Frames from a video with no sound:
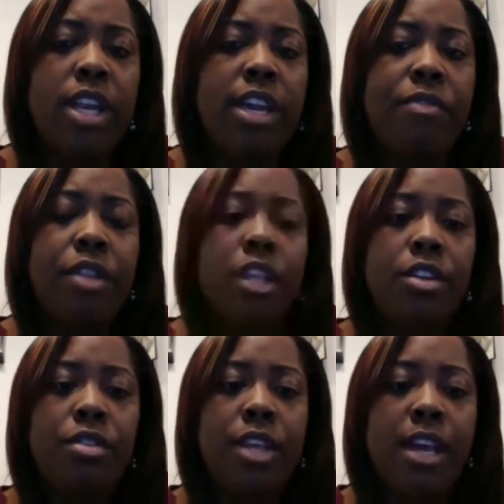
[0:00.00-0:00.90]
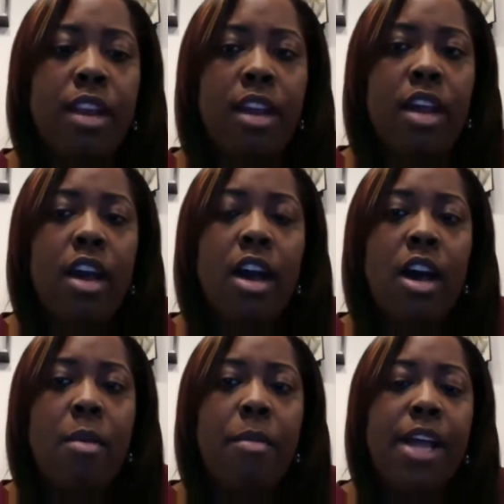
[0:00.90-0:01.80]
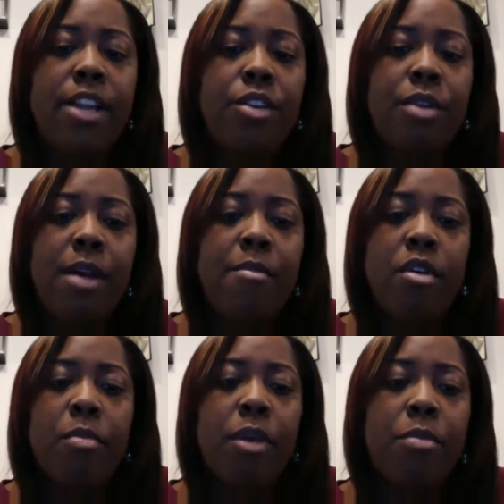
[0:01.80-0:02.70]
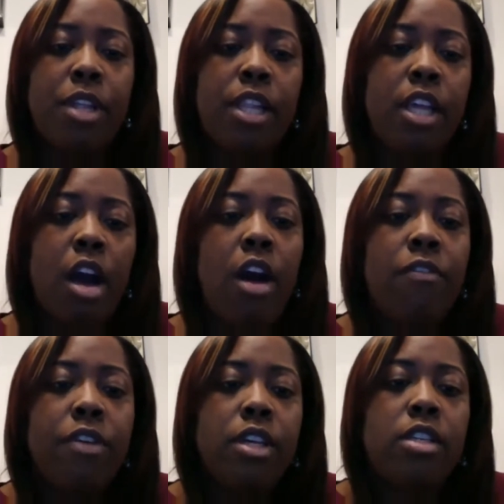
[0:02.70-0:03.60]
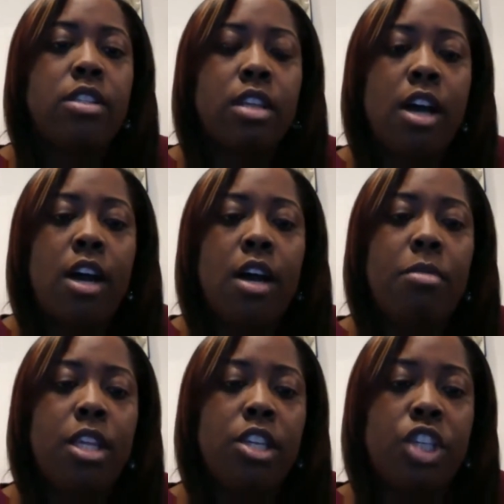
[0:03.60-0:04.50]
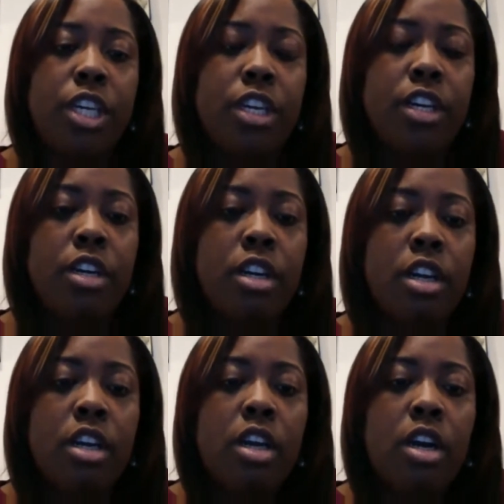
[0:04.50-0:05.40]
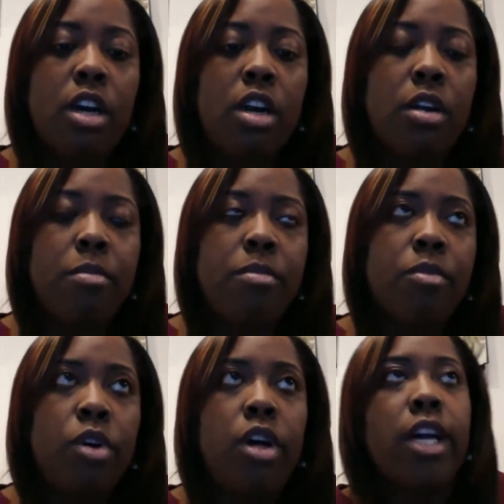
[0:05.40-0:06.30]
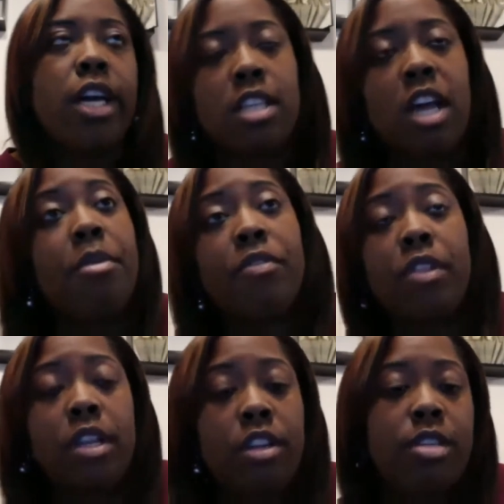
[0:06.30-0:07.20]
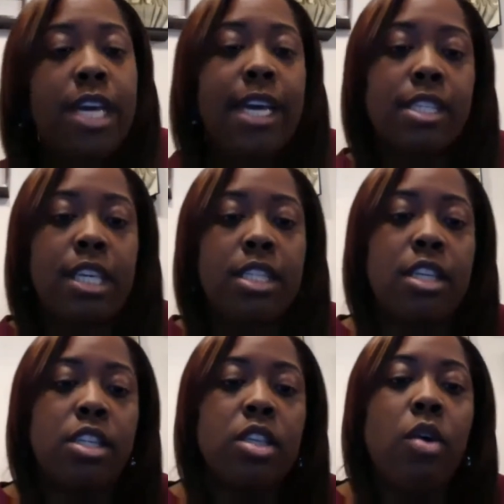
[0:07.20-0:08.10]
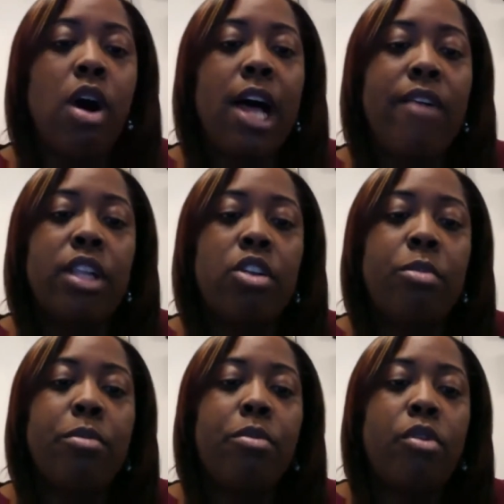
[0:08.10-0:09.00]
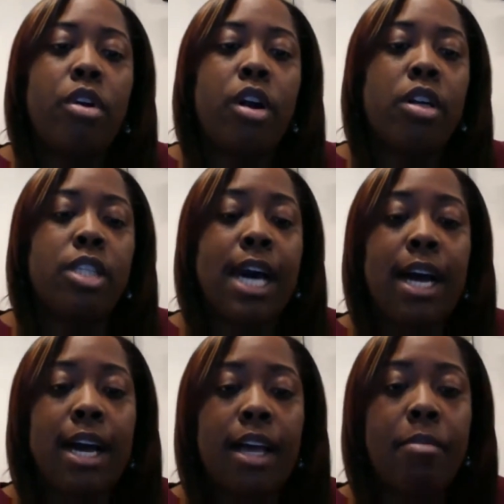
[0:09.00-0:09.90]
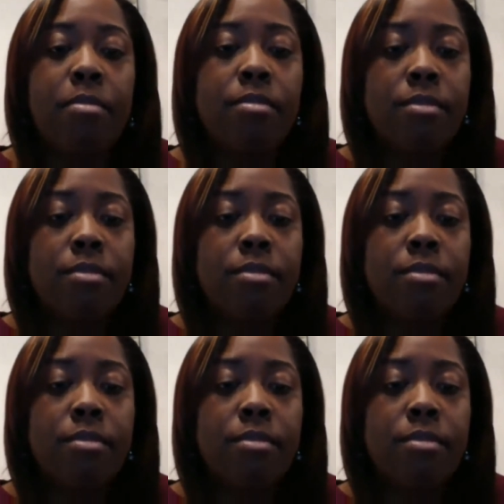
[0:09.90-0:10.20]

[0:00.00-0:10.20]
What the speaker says: definitely do that. I do have more people in the office this year. Well, I guess coming for the new tax season, so I'll have a little bit more time,